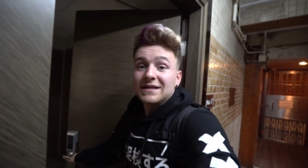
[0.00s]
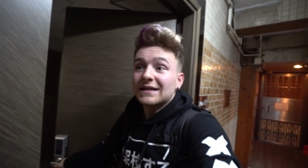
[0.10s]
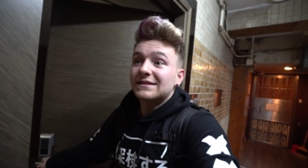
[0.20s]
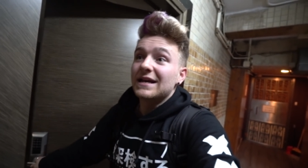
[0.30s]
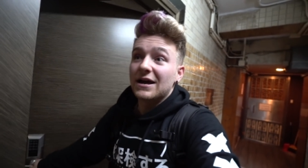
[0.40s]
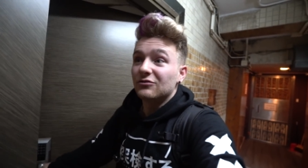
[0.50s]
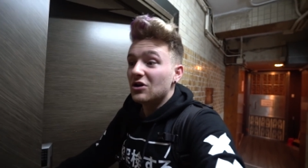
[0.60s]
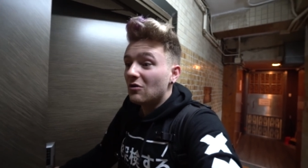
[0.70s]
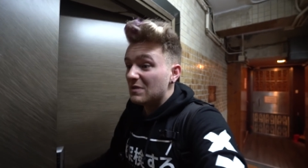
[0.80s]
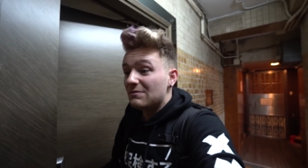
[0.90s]
the next day, I don't
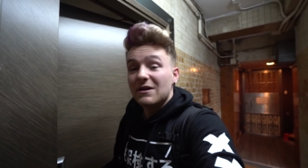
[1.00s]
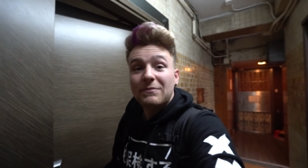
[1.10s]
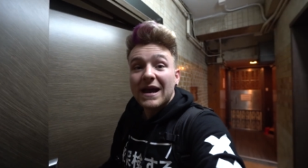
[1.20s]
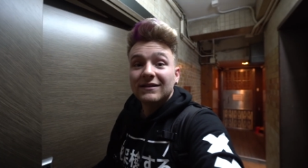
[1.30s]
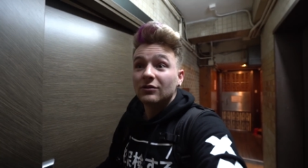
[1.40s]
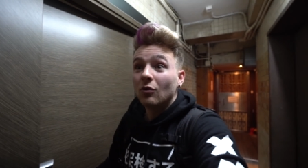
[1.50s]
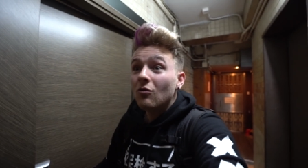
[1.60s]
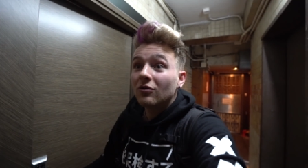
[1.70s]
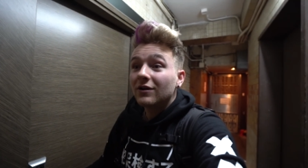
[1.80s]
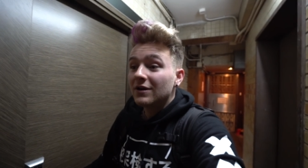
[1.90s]
know, maybe abandon,
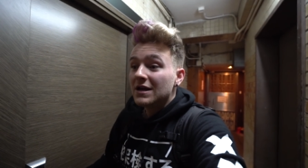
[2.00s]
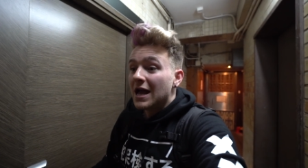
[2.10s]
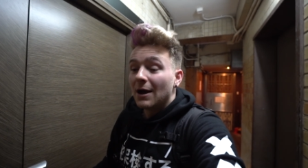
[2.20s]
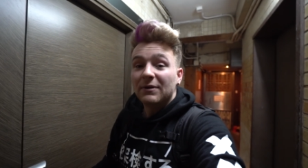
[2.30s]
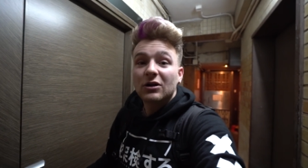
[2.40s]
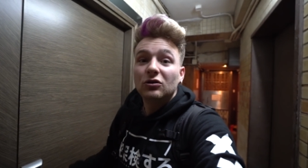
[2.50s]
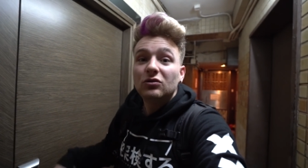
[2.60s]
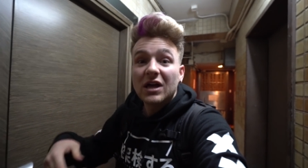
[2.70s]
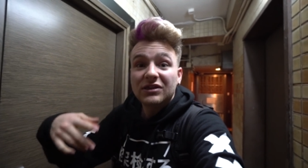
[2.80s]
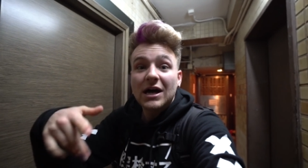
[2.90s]
or I'm gonna go
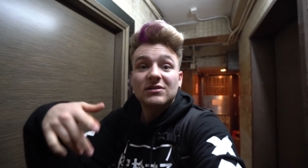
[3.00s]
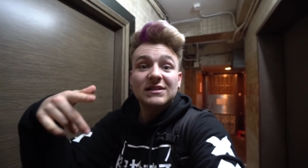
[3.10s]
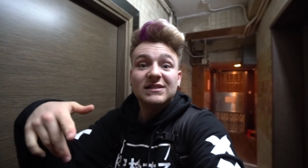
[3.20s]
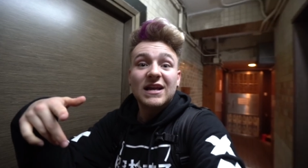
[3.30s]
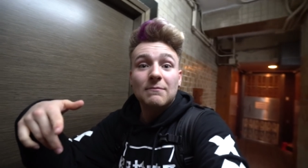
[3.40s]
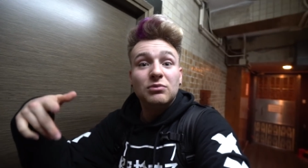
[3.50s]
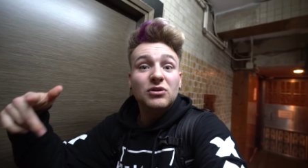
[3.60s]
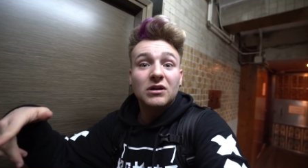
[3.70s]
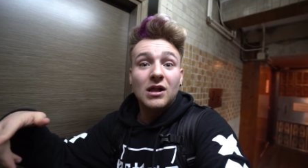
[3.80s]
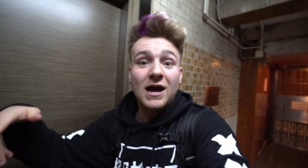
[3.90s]
do that 1,000-step
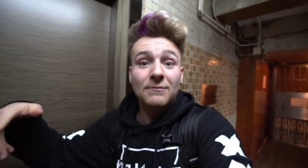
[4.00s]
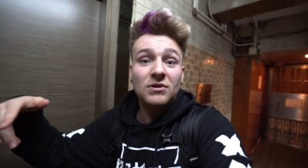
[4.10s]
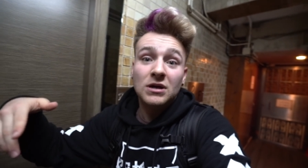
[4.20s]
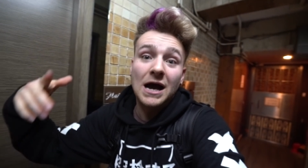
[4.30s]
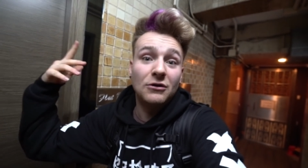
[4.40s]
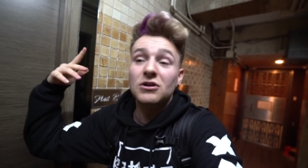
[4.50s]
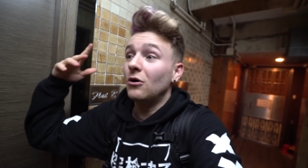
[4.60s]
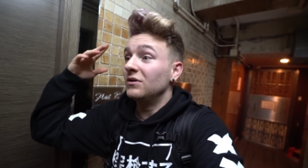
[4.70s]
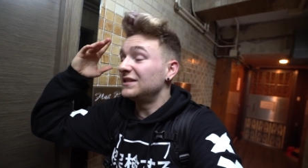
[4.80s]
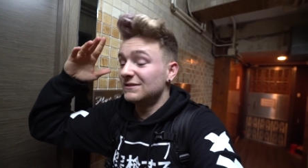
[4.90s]
Buddha climb. I don't
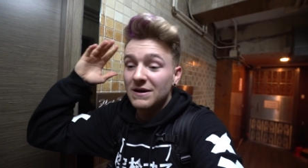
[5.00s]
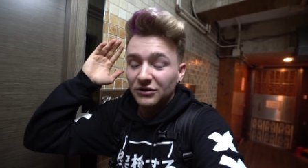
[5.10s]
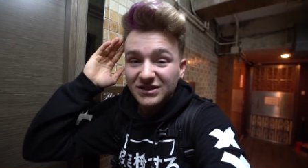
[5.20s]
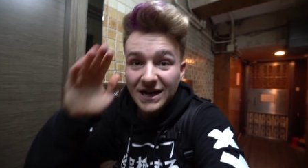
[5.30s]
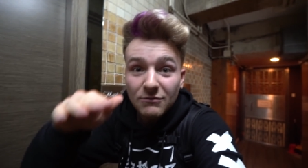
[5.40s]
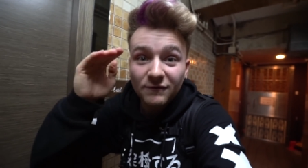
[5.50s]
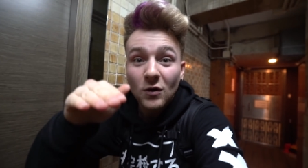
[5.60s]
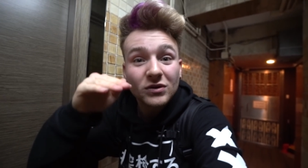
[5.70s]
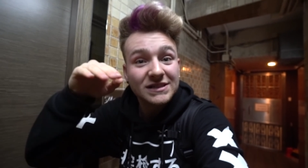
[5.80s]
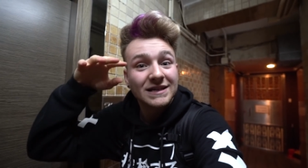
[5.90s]
know, doesn't matter. Today we're
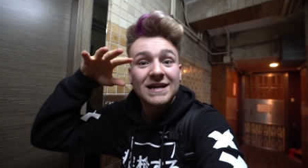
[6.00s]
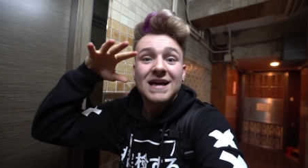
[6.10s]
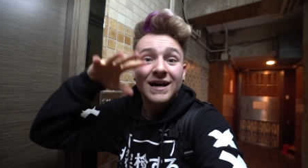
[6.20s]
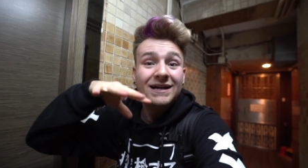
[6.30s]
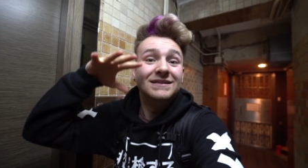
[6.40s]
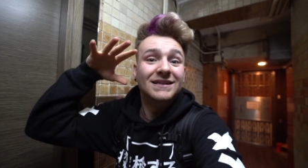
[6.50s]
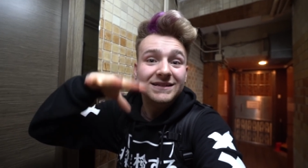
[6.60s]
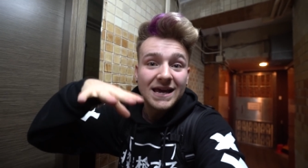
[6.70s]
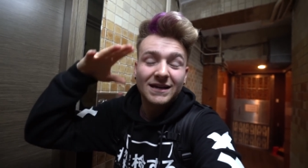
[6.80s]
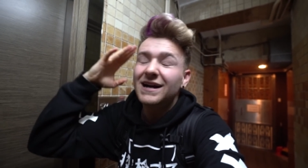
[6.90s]
focusing on
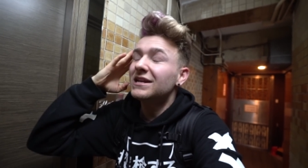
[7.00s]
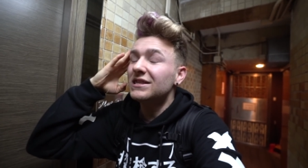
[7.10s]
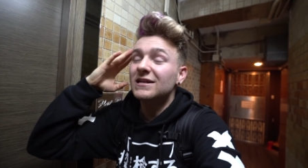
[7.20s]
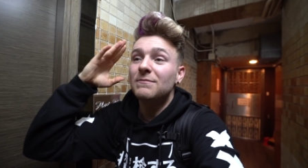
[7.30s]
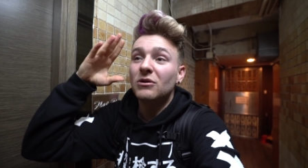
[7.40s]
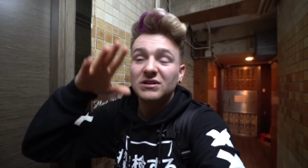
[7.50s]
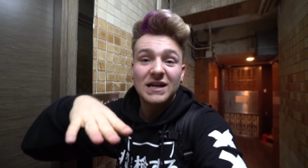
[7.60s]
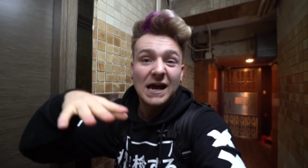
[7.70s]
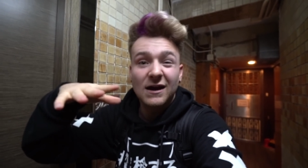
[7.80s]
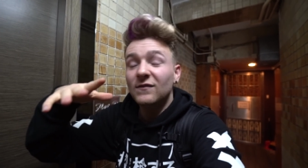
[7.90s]
today. Gotta think about
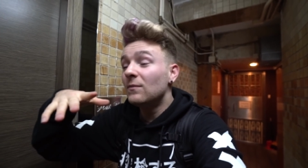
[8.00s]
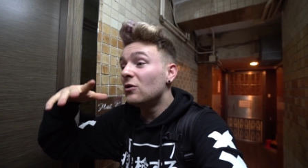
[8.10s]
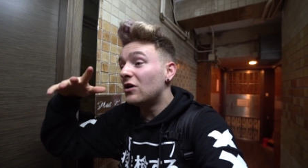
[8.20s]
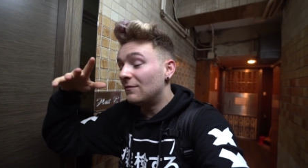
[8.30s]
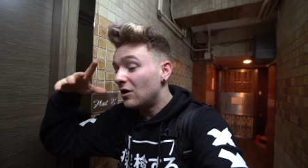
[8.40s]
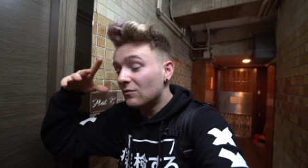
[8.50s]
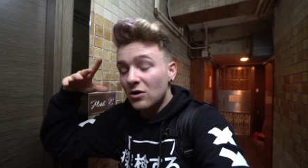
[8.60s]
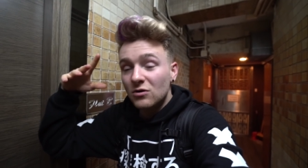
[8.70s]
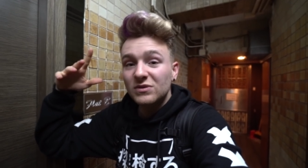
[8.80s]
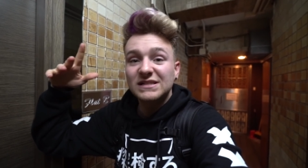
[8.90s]
today. I'm
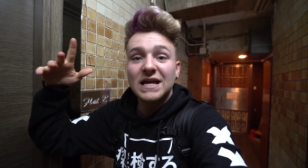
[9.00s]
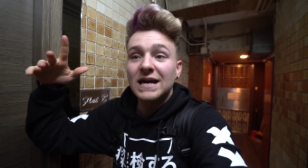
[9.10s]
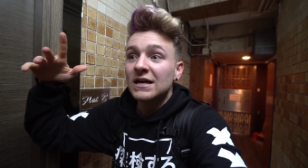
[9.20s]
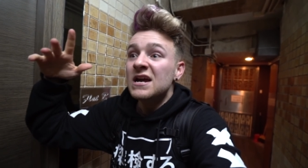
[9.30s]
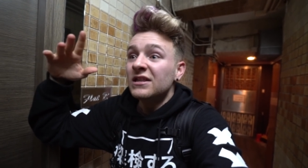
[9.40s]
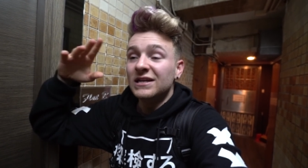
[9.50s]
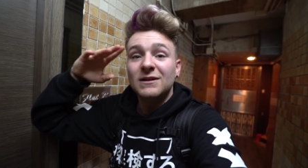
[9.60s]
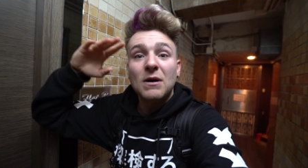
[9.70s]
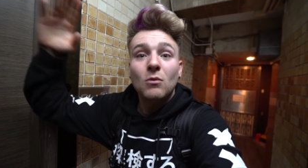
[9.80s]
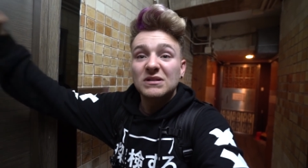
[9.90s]
always like thinking
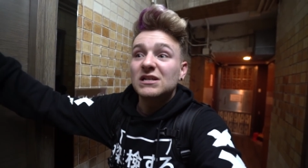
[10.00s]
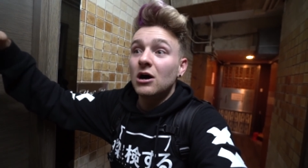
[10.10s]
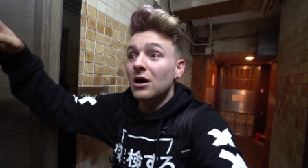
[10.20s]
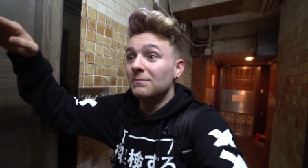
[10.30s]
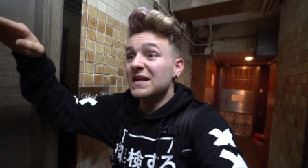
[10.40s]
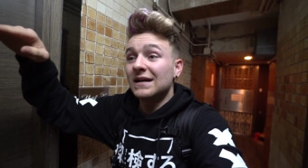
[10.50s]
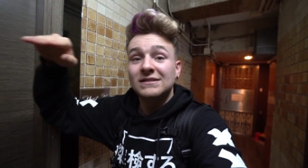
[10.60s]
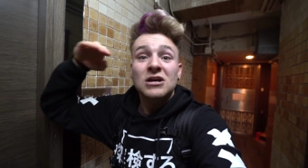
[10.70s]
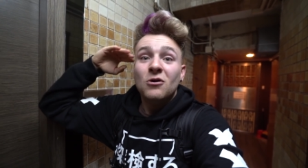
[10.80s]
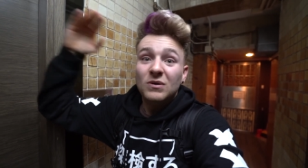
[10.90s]
about what's up
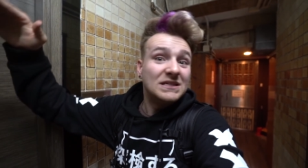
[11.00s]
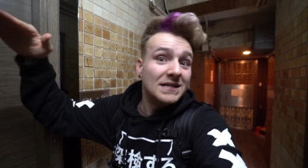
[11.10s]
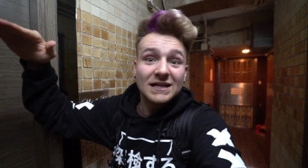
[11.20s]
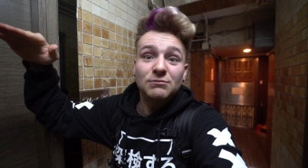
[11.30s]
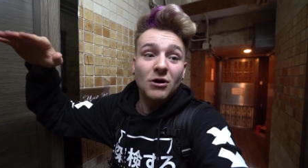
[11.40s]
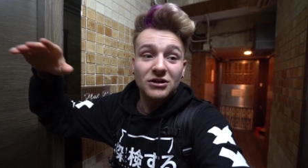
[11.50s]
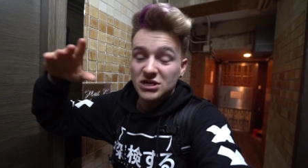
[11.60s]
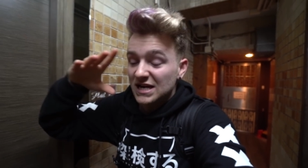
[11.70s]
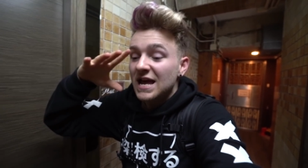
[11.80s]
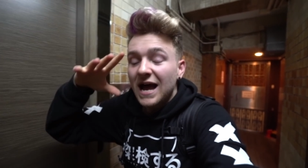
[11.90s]
next, what's the next
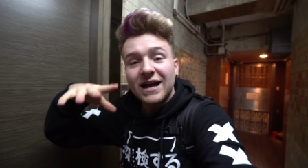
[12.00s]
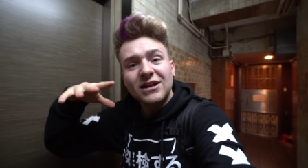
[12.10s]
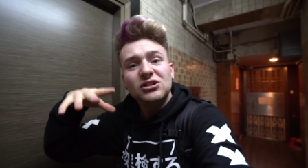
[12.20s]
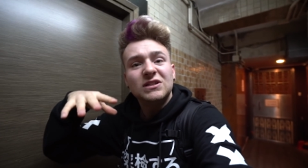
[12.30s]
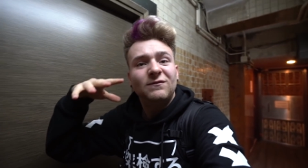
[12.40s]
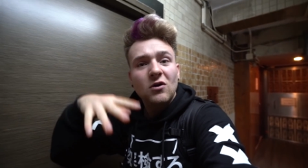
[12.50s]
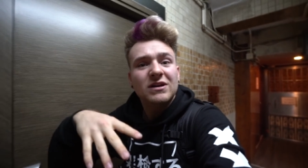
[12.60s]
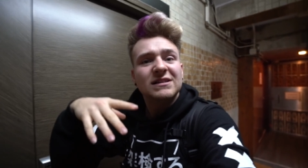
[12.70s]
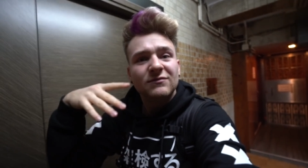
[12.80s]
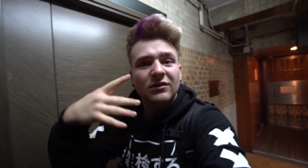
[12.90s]
project. I gotta just
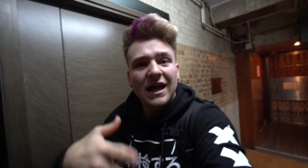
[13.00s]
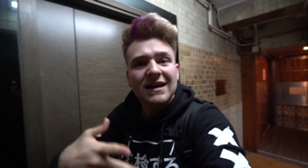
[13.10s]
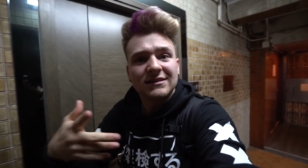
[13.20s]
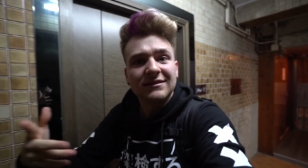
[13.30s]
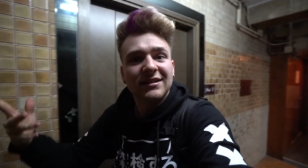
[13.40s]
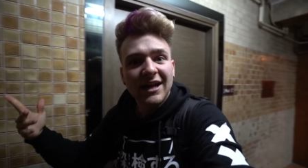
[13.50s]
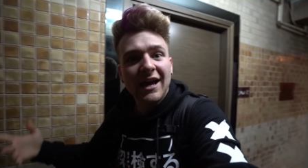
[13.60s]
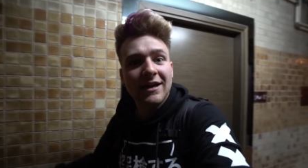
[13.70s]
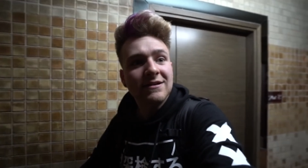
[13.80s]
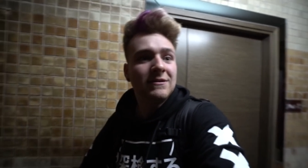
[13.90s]
focus and relax on today.